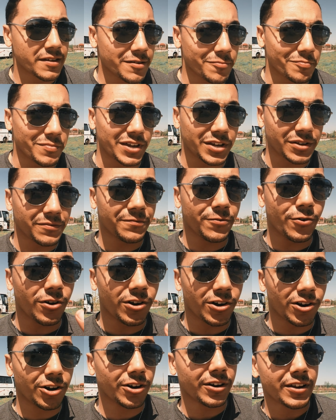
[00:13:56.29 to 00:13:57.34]
made for
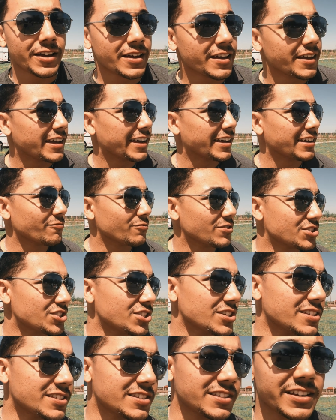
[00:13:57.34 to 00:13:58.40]
her and when
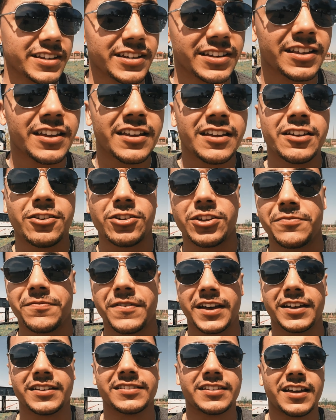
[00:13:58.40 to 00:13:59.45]
she said if
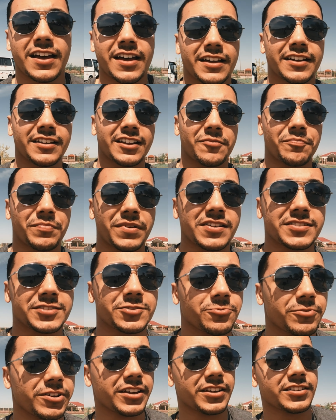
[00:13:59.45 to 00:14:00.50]
I die and I pass
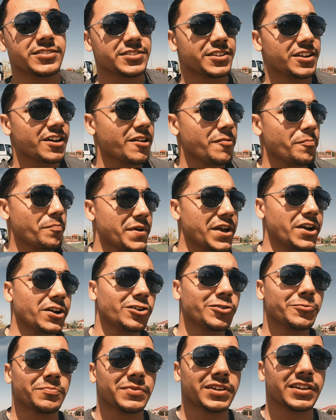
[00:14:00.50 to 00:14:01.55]
away do not
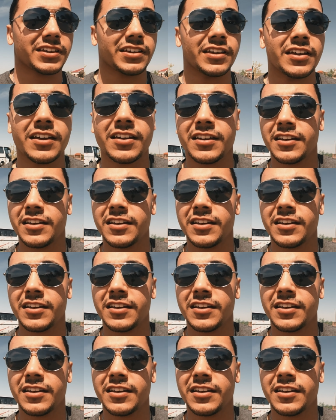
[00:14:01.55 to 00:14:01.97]
bury me